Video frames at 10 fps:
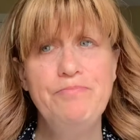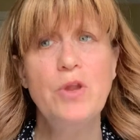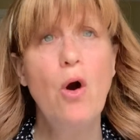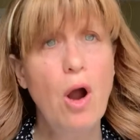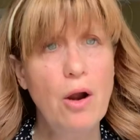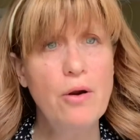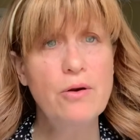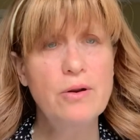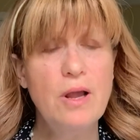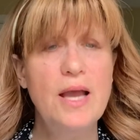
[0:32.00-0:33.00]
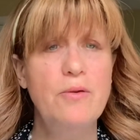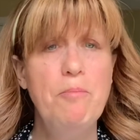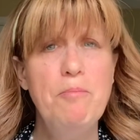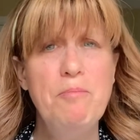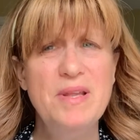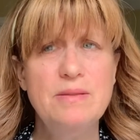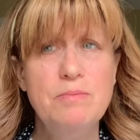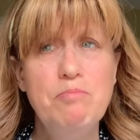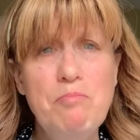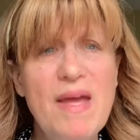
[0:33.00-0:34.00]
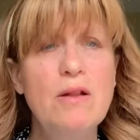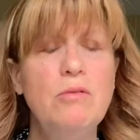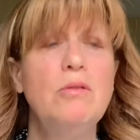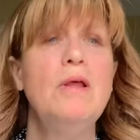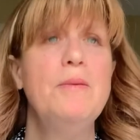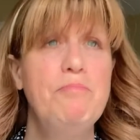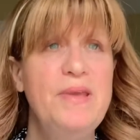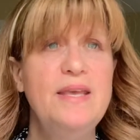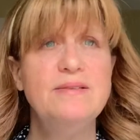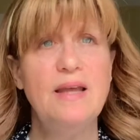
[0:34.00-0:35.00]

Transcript: hard, kind of metal piece,